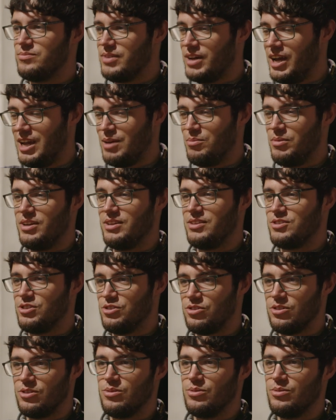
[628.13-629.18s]
aiming to
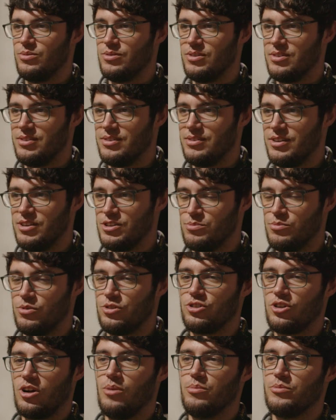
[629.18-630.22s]
do as
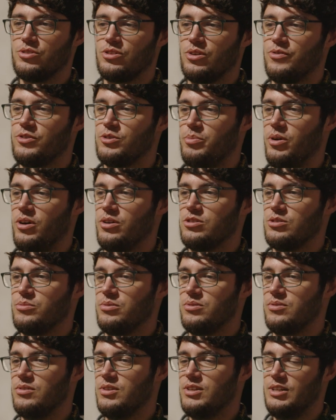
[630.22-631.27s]
much comp stuff as
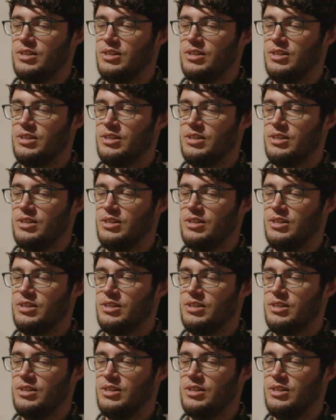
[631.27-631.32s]
possible.